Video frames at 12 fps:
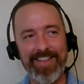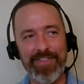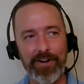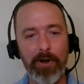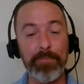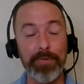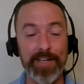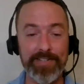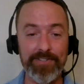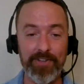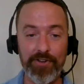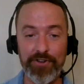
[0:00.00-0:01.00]
there are
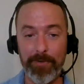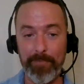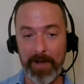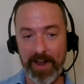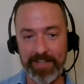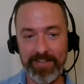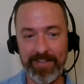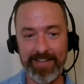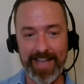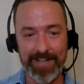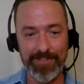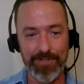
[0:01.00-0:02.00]
places on your body
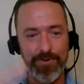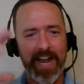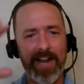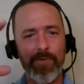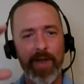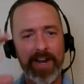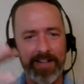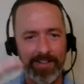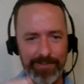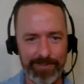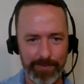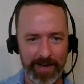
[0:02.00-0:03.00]
as you gain weight and
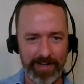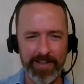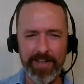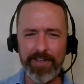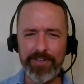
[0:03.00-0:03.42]
lose weight.